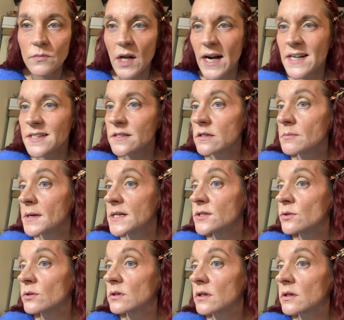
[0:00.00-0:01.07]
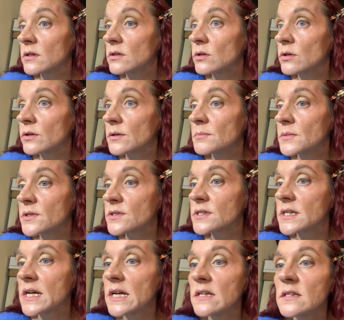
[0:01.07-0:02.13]
I still might do a little Laura
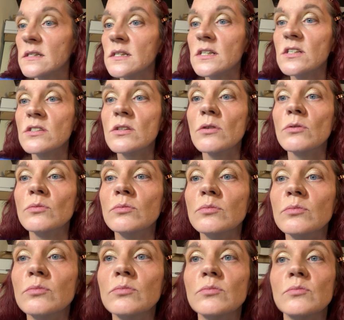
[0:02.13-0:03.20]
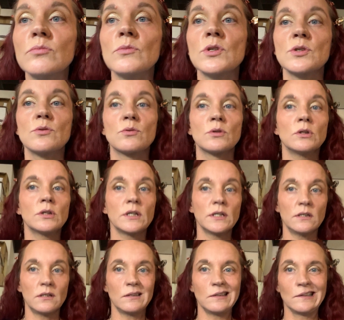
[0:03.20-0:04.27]
Mercier in the T-zone because we're looking
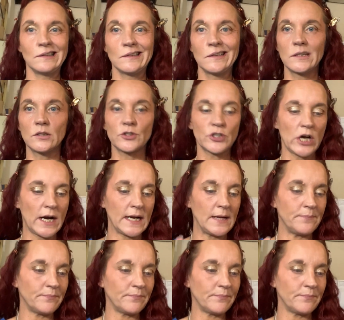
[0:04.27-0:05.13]
a little shiny.